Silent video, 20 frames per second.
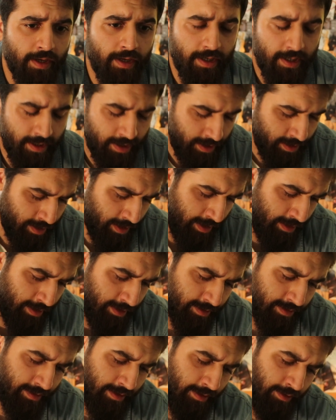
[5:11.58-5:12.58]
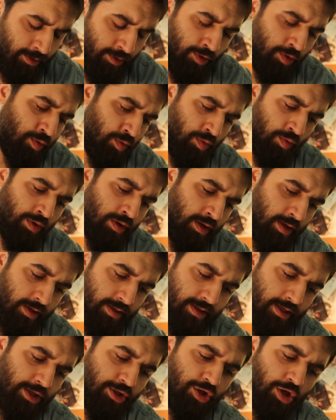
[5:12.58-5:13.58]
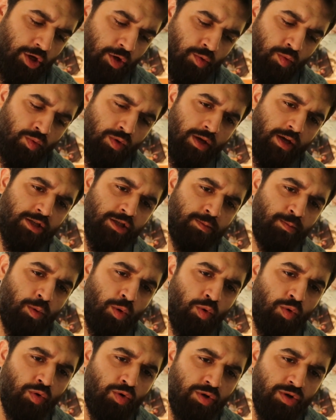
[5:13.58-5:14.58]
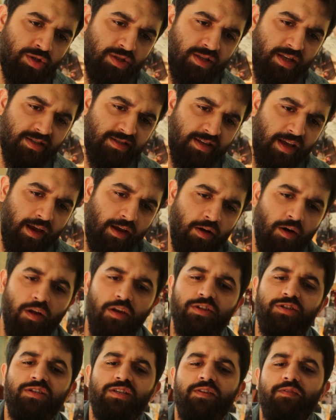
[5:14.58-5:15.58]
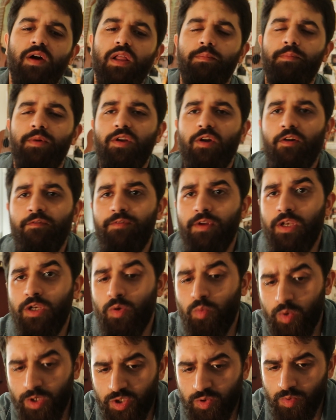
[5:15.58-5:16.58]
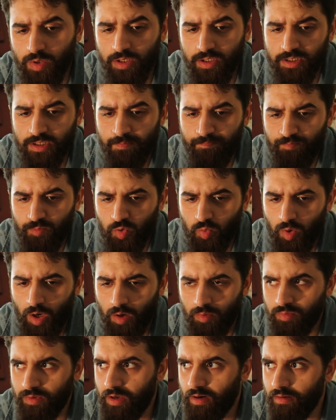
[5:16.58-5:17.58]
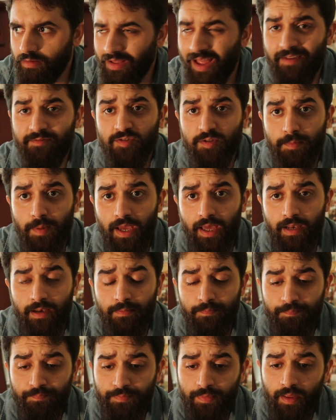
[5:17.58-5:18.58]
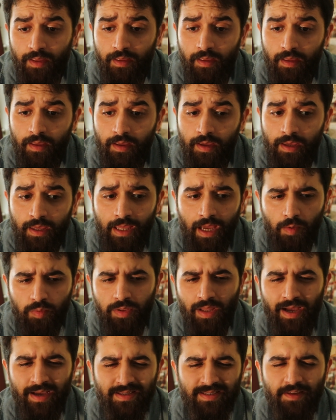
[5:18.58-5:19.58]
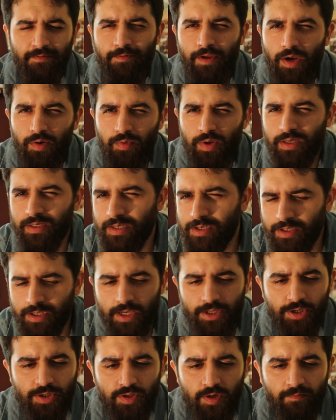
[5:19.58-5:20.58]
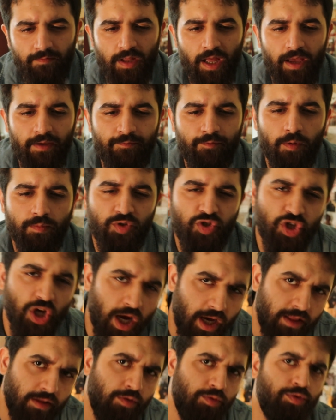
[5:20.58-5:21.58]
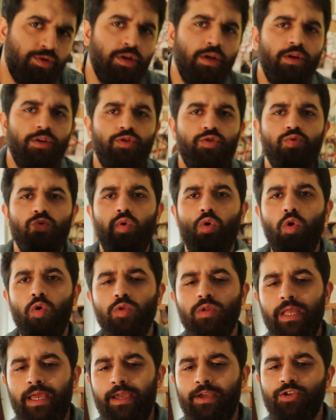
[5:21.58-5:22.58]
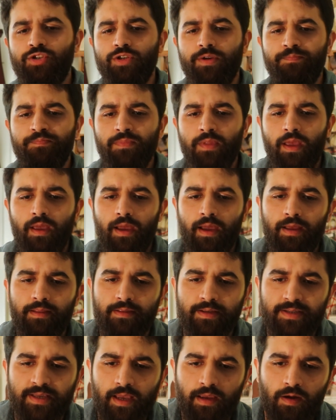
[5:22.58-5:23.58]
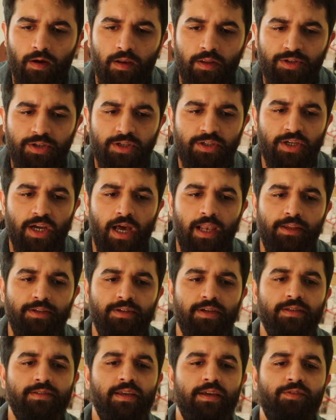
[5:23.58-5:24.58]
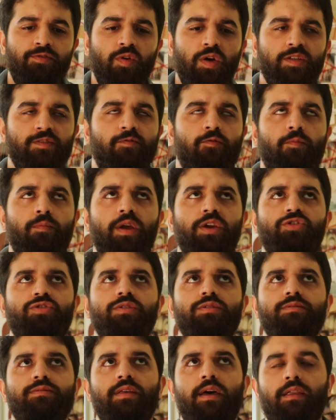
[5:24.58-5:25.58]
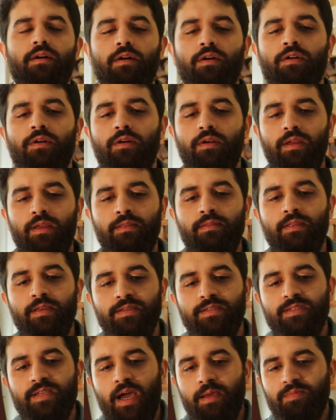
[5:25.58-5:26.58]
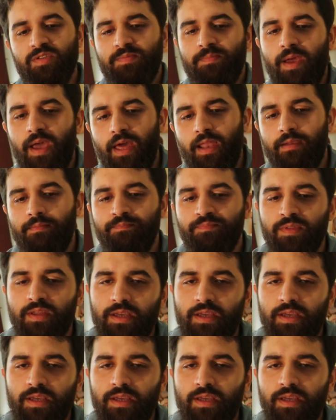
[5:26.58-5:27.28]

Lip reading: C.G. Jung explores the psychology development of individuals throughout their lifespan. He outlines the various stages of life from childhood to old age and the psychology challenges and transformations that occur in this time span.